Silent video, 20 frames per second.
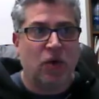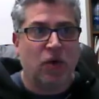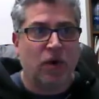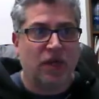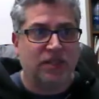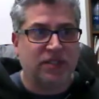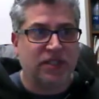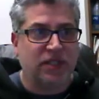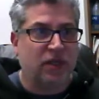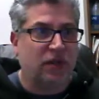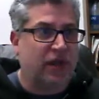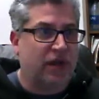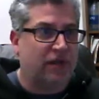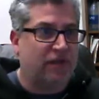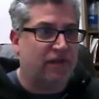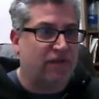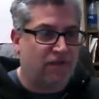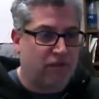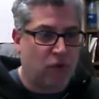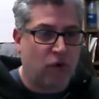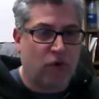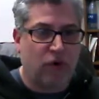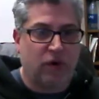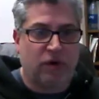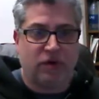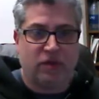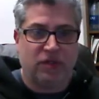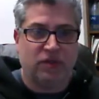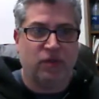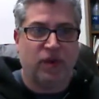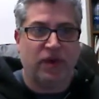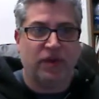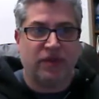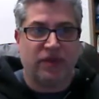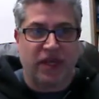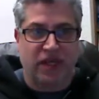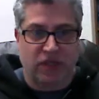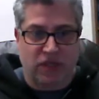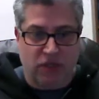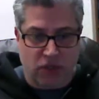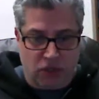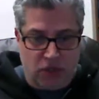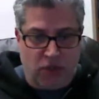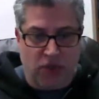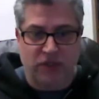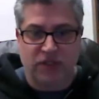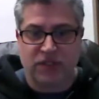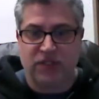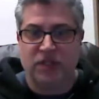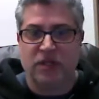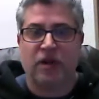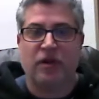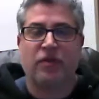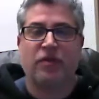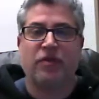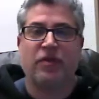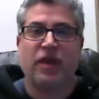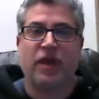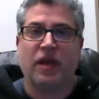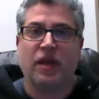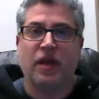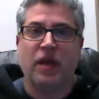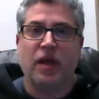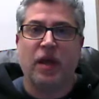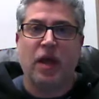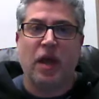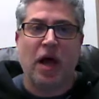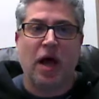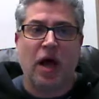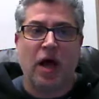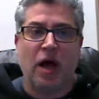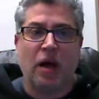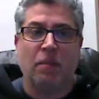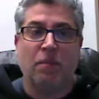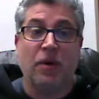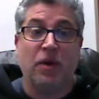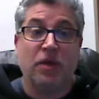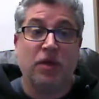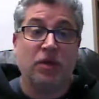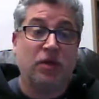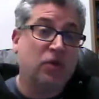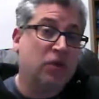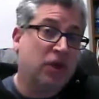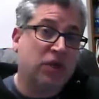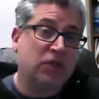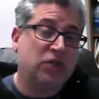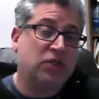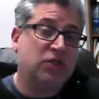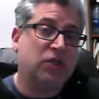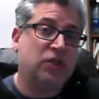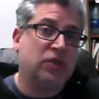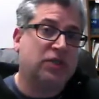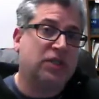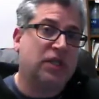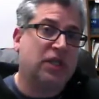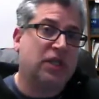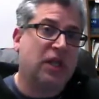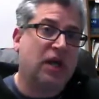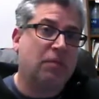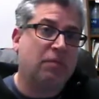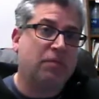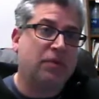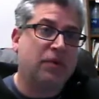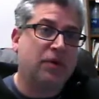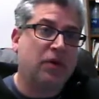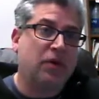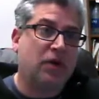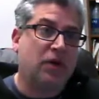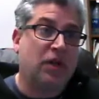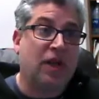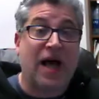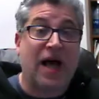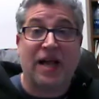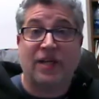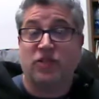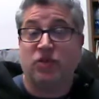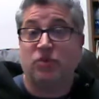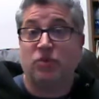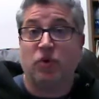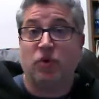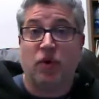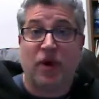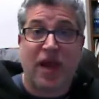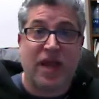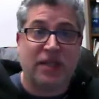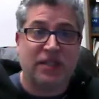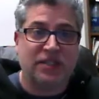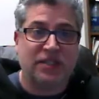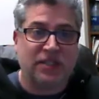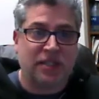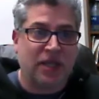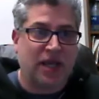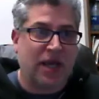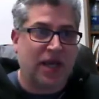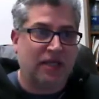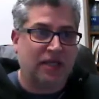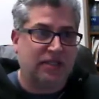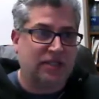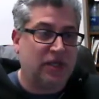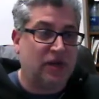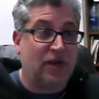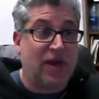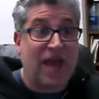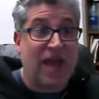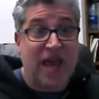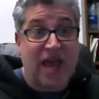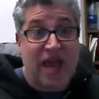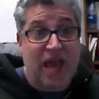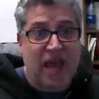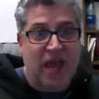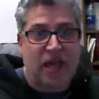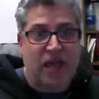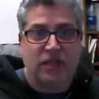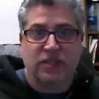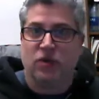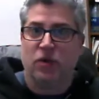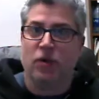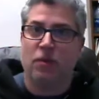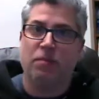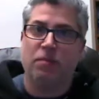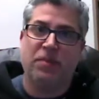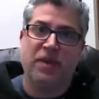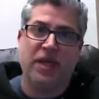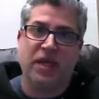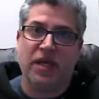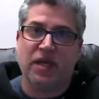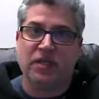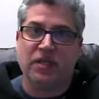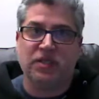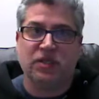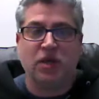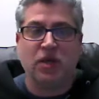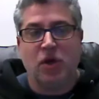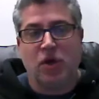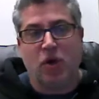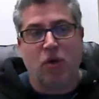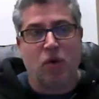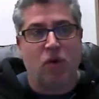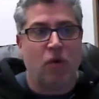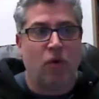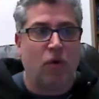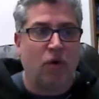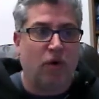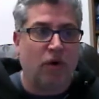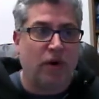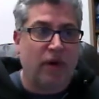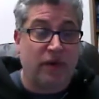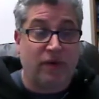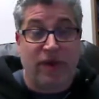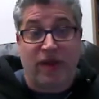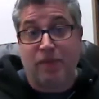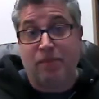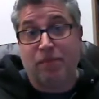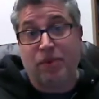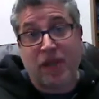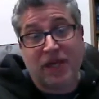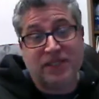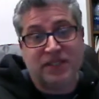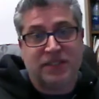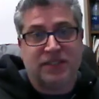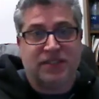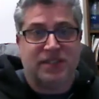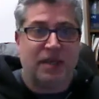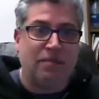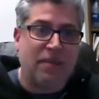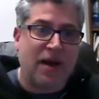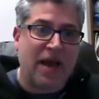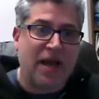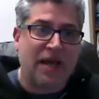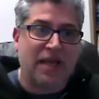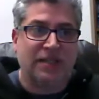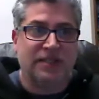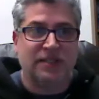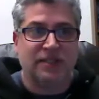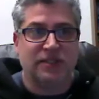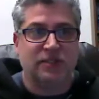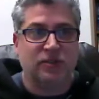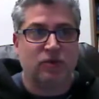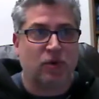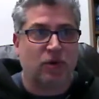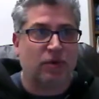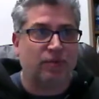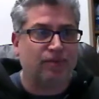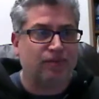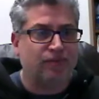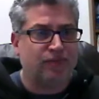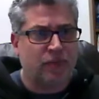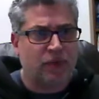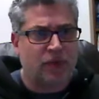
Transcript: Whereas, you know, like Ford is one thing, Toyota is another thing, um, but you can choose to lump your classroom grades as, you know, A's or B's, or, you know, A pluses, A minuses, or